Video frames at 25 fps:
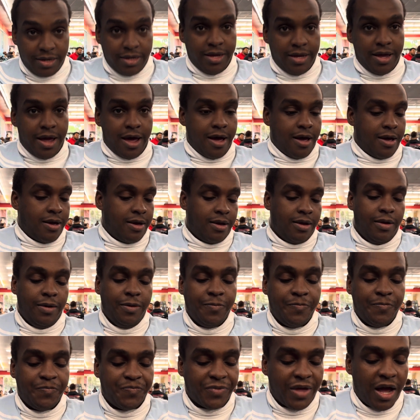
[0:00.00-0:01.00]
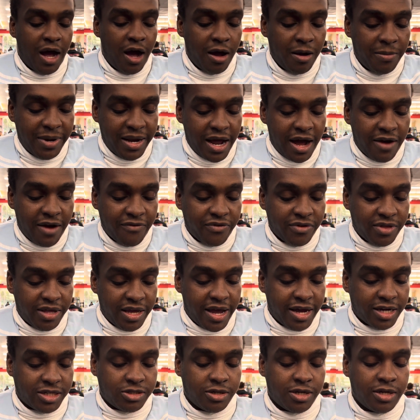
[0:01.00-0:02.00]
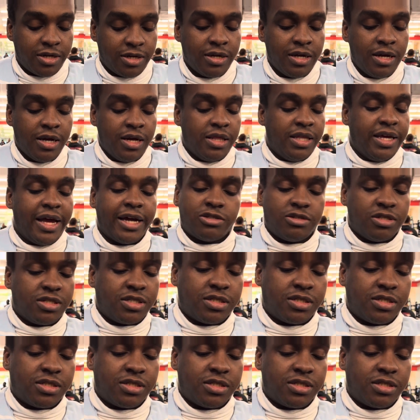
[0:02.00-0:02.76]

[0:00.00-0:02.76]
Yeah. And now for the extra. The extra is